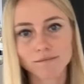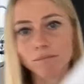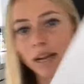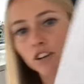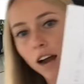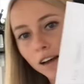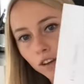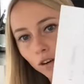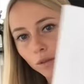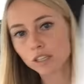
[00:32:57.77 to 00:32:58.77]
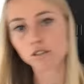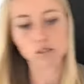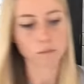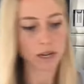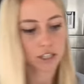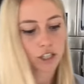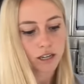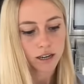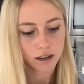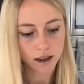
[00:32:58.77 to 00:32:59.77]
my graph can only do so much.
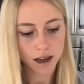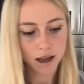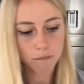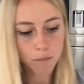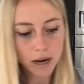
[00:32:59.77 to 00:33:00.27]
Um,